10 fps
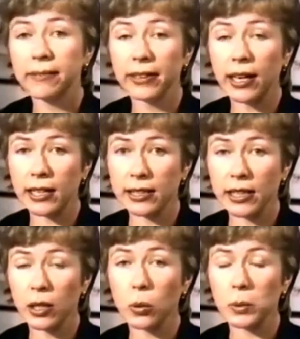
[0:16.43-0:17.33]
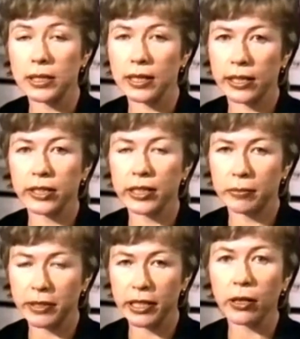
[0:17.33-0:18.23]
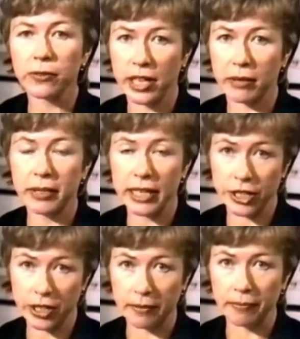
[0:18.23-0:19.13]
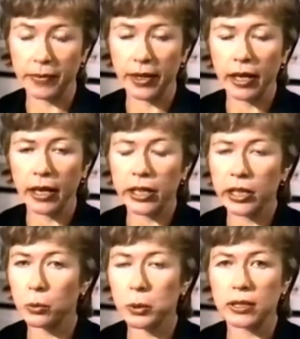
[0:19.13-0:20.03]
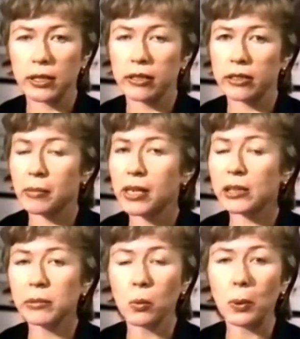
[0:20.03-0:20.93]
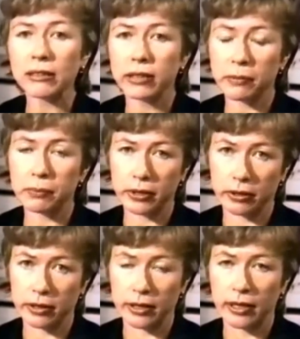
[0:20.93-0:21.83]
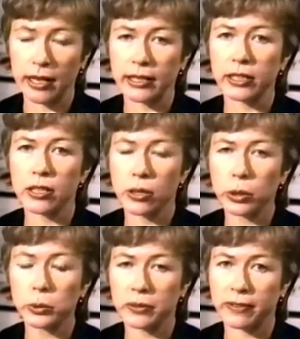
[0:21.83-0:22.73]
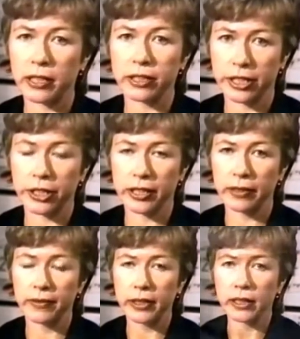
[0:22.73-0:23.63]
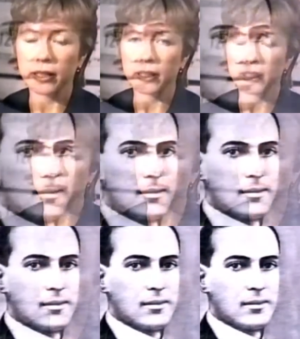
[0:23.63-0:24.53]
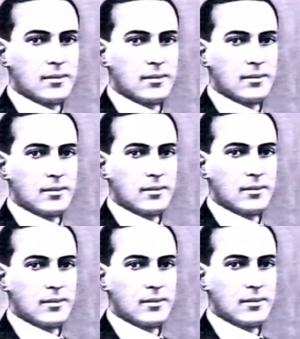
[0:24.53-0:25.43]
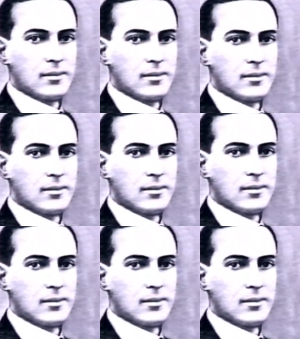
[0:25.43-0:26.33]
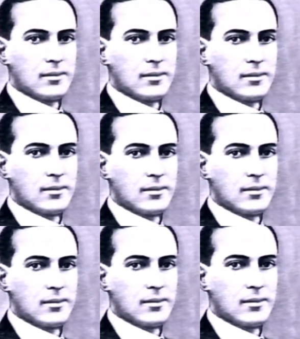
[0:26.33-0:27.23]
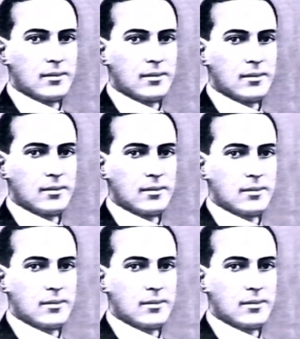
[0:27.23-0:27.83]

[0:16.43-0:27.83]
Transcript: Lev Vygotsky was a contemporary of Jean Piaget. He was a remarkably well-read person, and his thought was far-reaching. His most definitive piece on play was written in 1933,